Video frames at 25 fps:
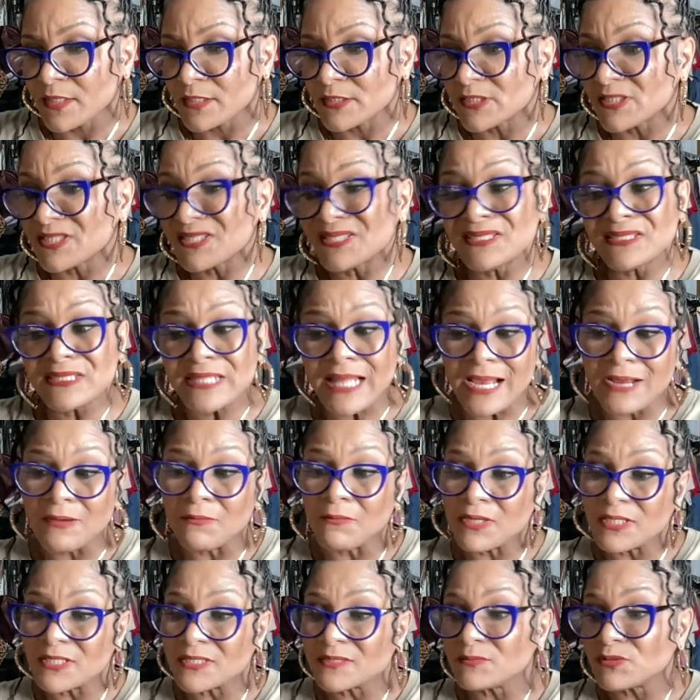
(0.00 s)
She's like
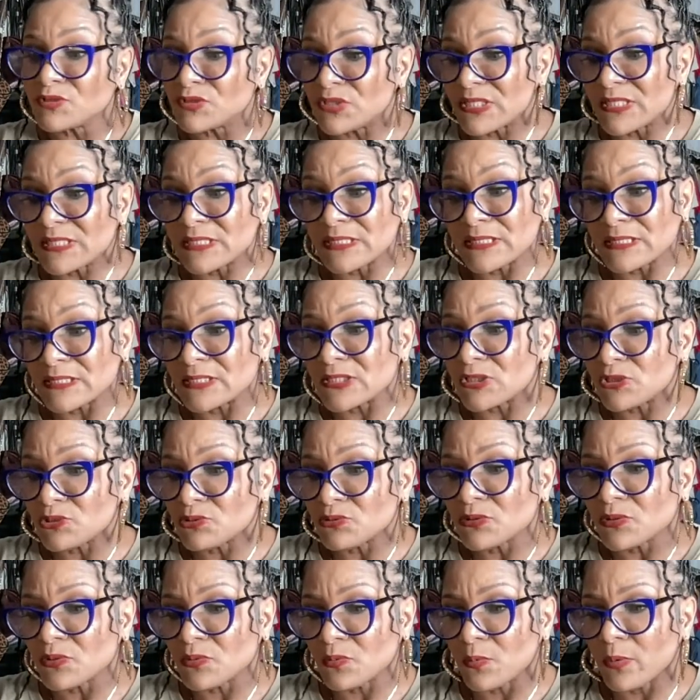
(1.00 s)
one of them dresses that
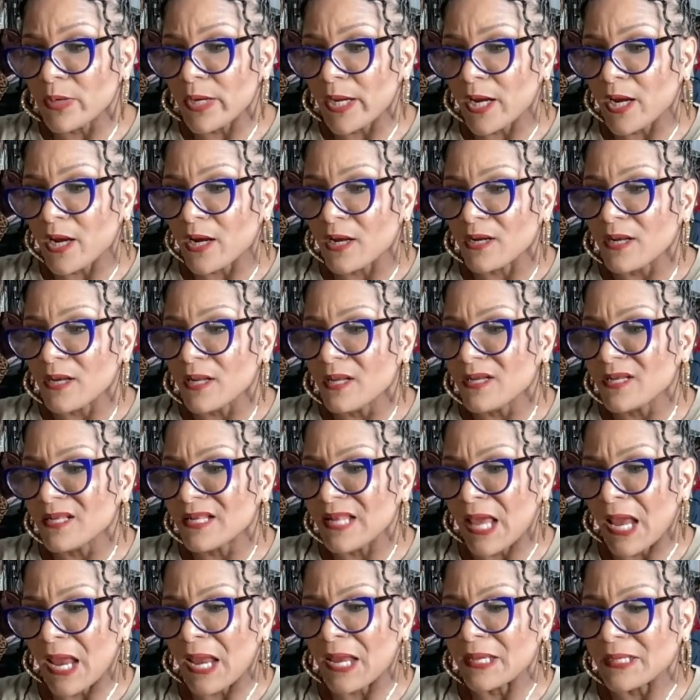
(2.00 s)
you can wear
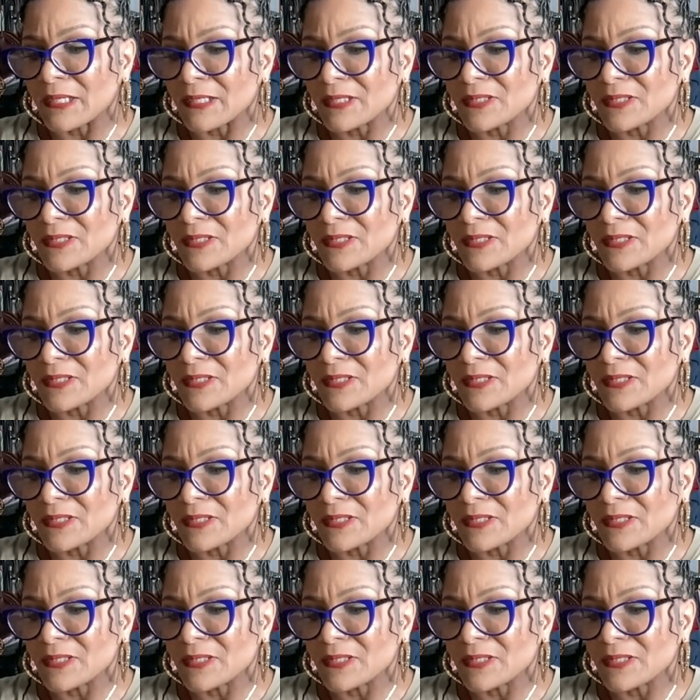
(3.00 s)
like